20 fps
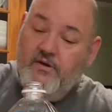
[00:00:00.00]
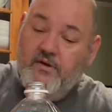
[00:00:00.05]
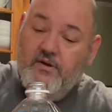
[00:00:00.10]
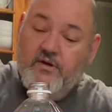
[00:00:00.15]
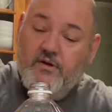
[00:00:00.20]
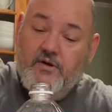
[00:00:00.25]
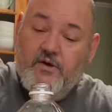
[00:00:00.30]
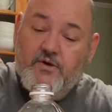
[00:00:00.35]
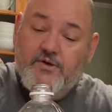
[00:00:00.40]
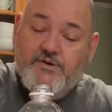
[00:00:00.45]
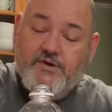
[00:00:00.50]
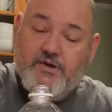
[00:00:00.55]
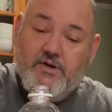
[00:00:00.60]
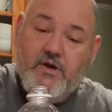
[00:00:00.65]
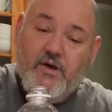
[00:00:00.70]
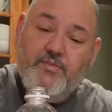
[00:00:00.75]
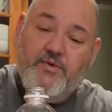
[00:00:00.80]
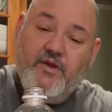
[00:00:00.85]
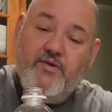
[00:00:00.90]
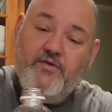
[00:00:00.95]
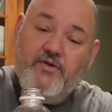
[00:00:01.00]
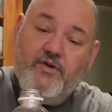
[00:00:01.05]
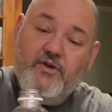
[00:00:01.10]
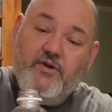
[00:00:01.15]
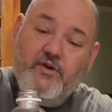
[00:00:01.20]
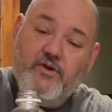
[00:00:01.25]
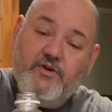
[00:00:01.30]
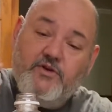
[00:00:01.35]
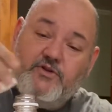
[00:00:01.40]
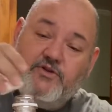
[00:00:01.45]
close it up, give it a
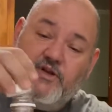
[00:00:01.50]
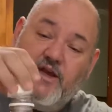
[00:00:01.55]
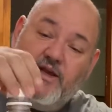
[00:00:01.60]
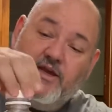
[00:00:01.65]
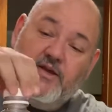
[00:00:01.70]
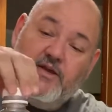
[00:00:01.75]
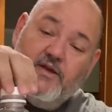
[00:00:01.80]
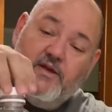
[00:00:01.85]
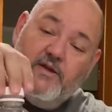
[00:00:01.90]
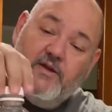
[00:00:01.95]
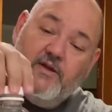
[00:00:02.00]
good shake